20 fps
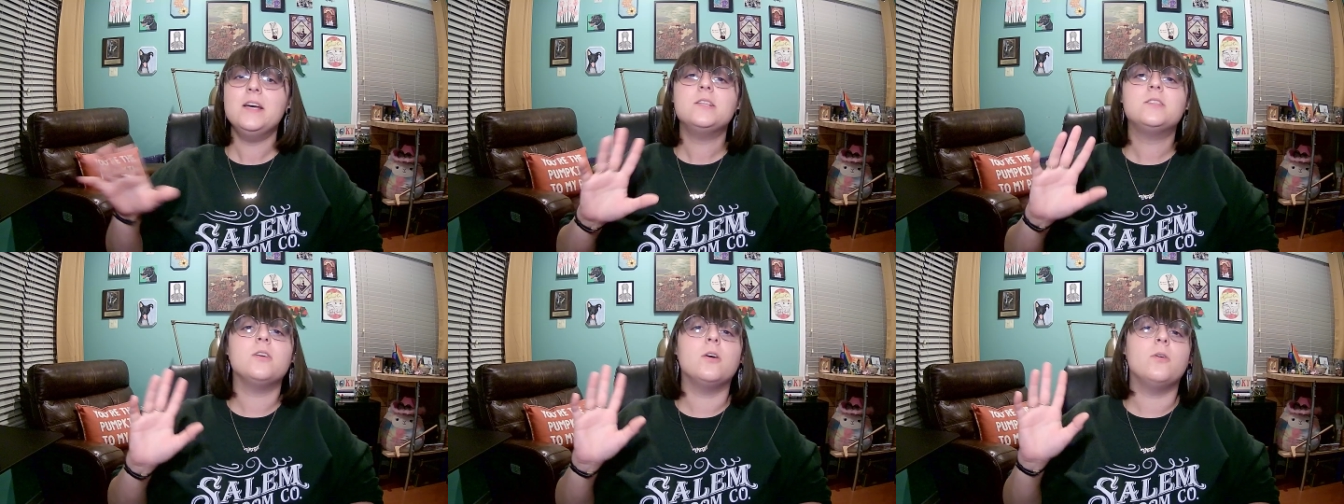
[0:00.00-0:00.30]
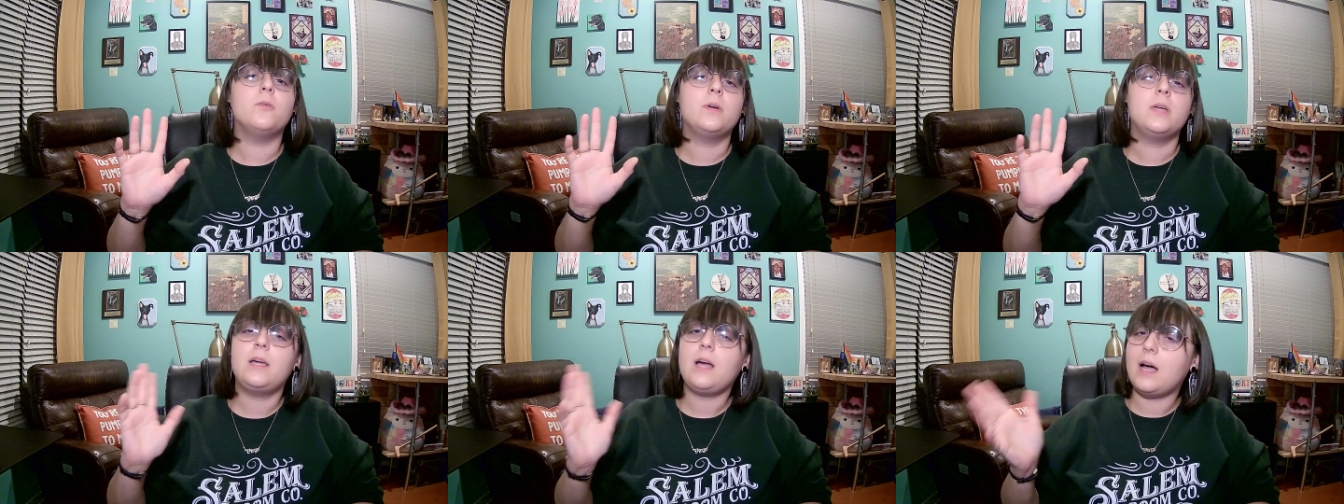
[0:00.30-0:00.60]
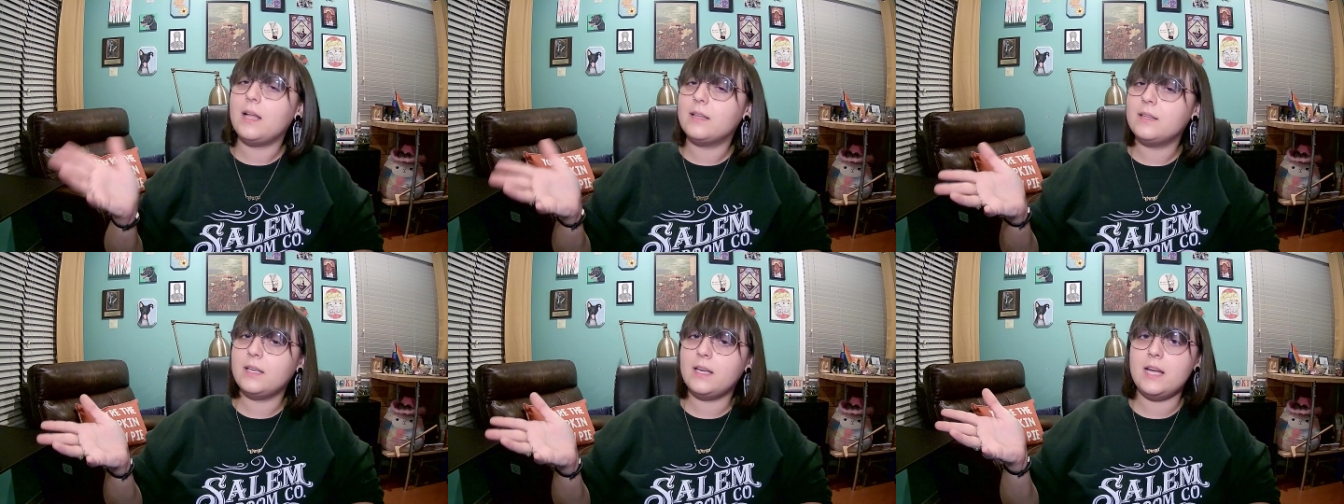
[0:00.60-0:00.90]
So he
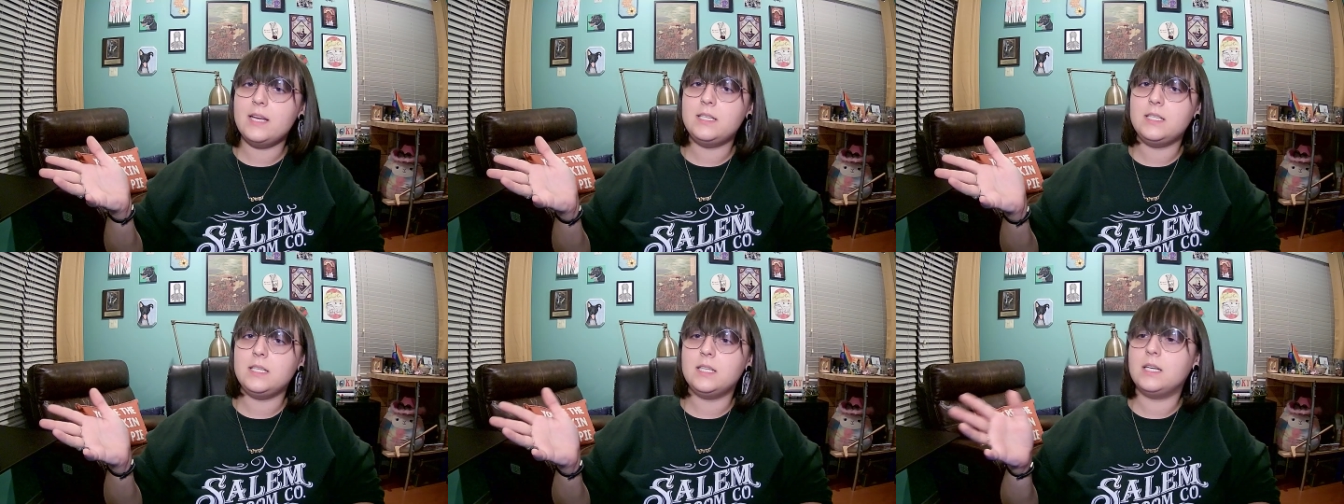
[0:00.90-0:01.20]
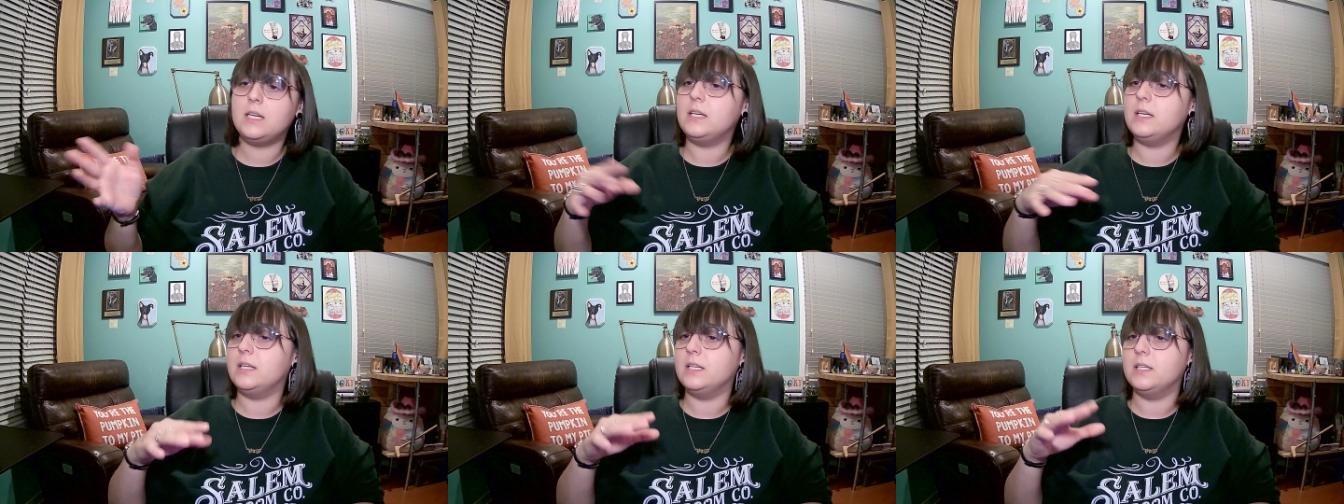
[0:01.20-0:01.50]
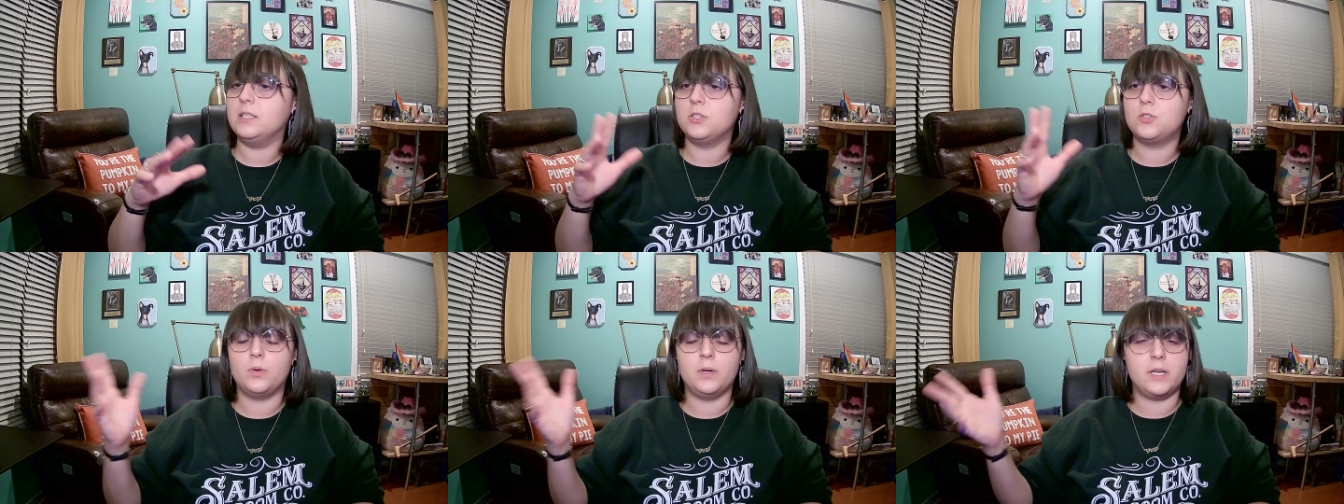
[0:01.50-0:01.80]
got the idea
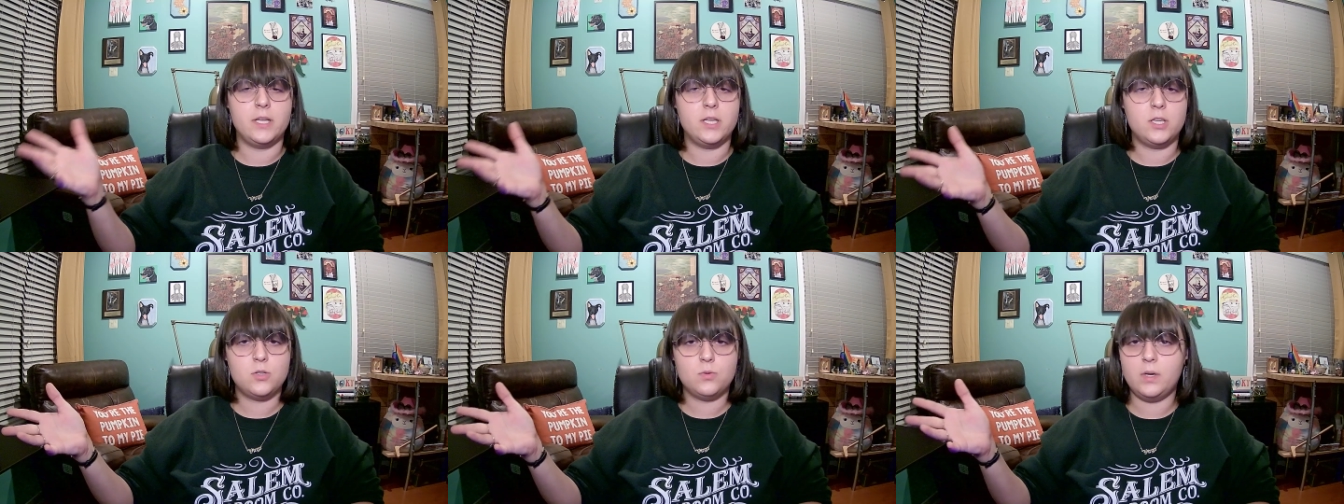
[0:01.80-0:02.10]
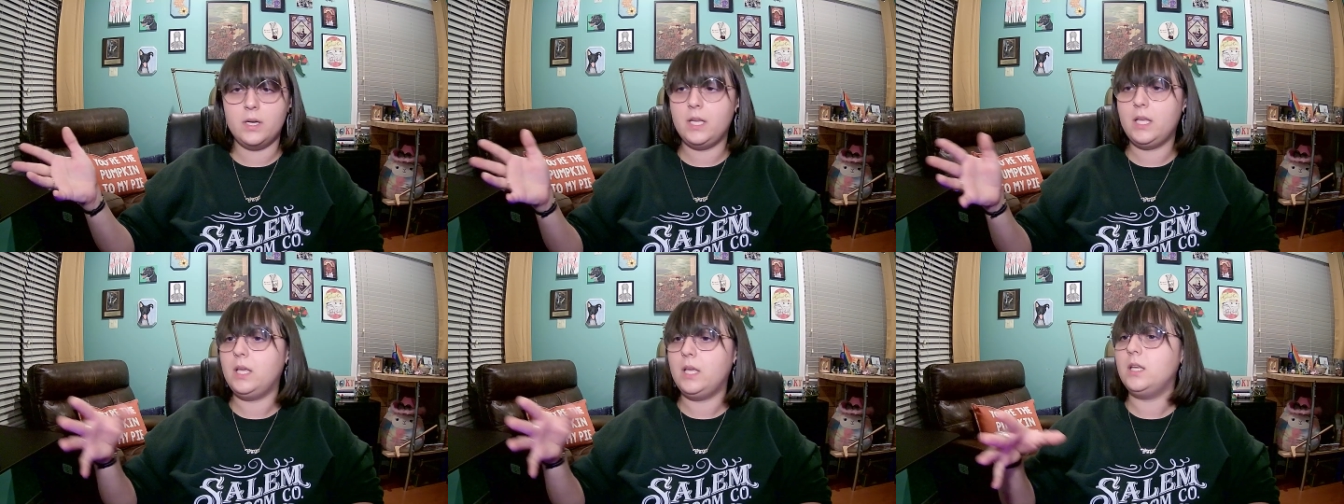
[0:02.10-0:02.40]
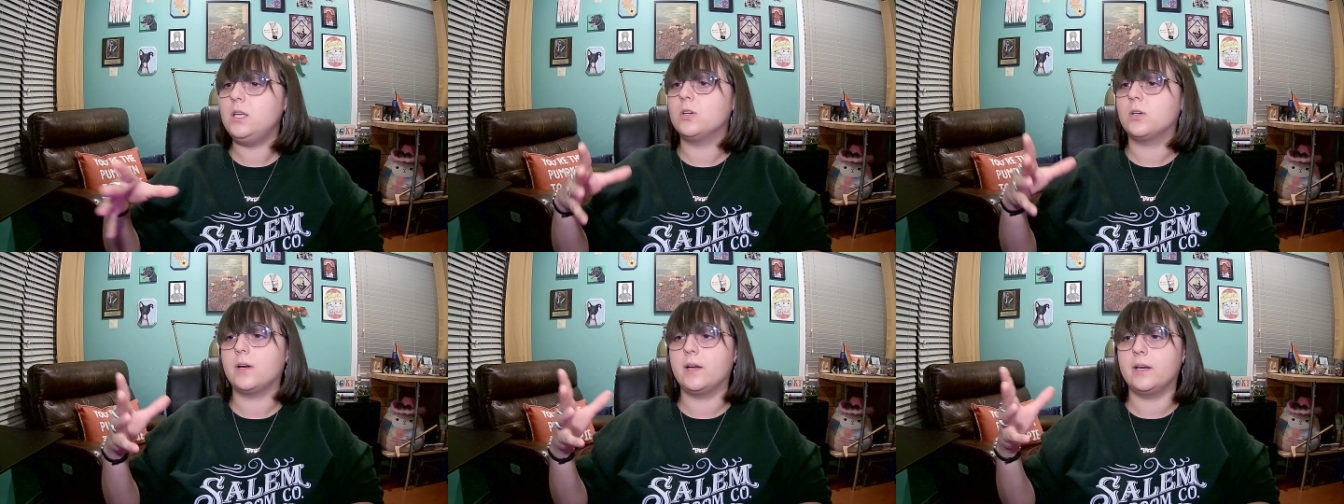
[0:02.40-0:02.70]
in twenty twenty
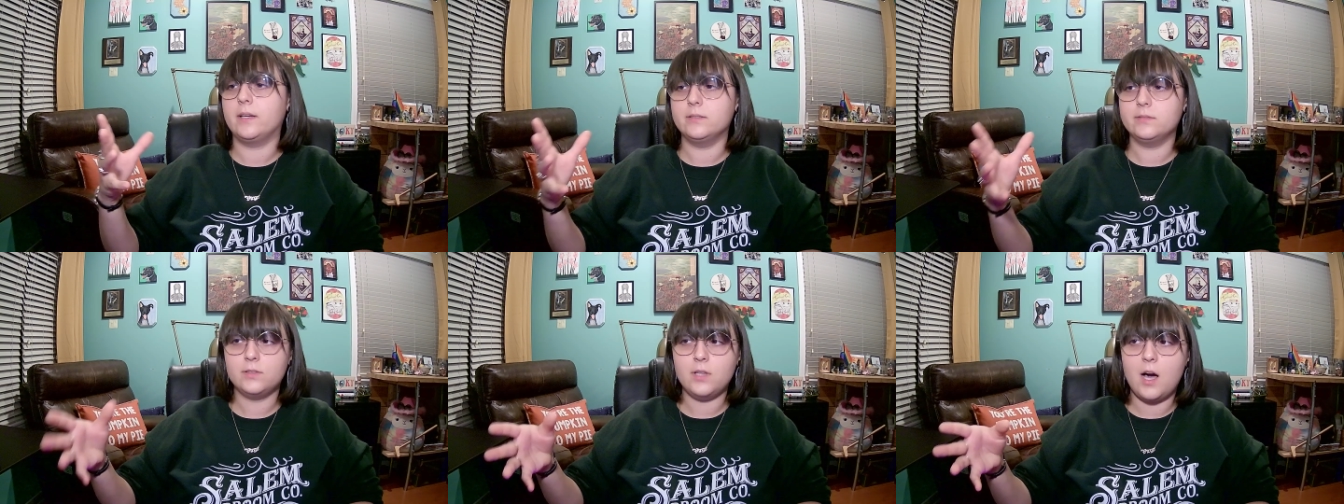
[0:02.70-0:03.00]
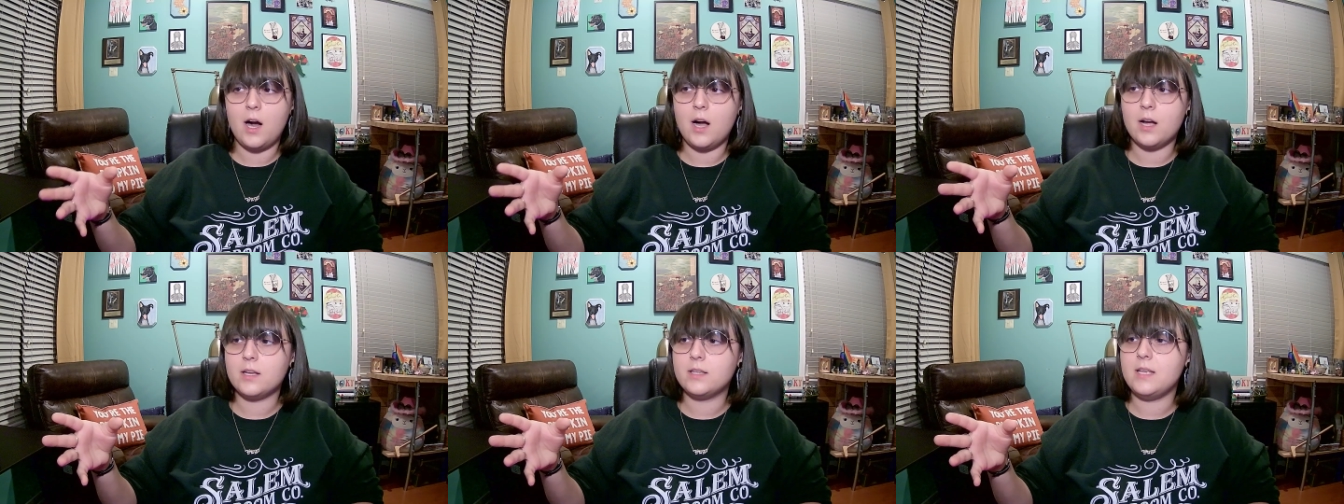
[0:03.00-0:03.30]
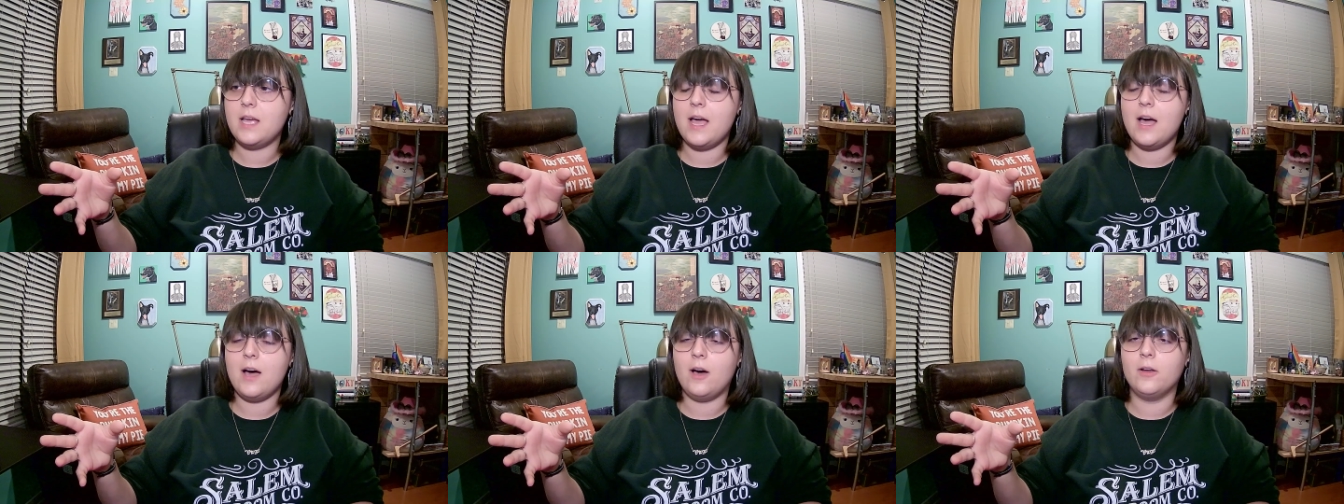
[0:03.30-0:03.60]
during
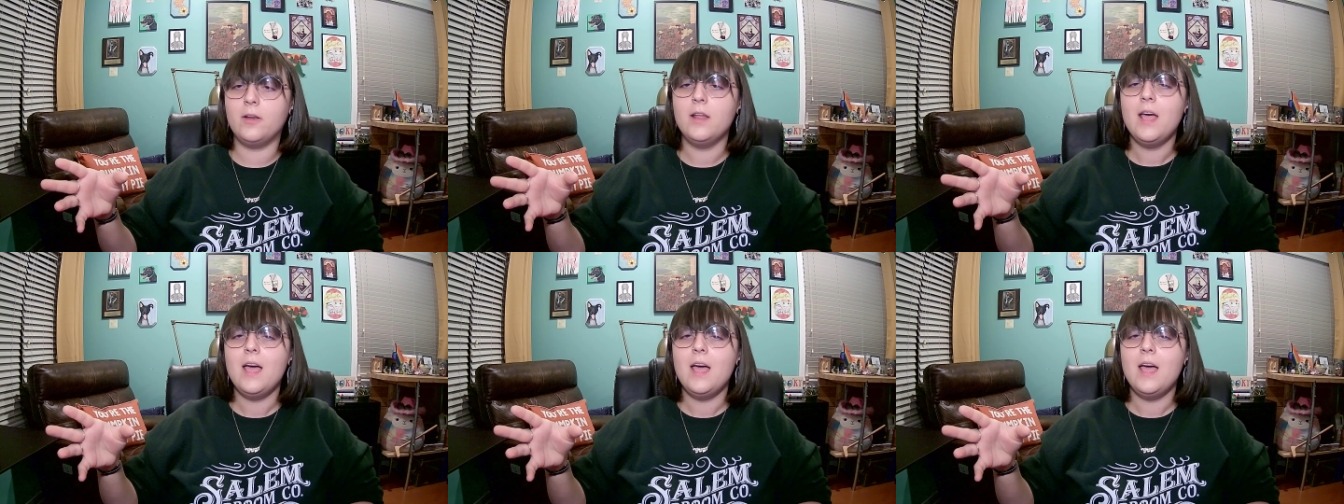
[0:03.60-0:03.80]
lockdown,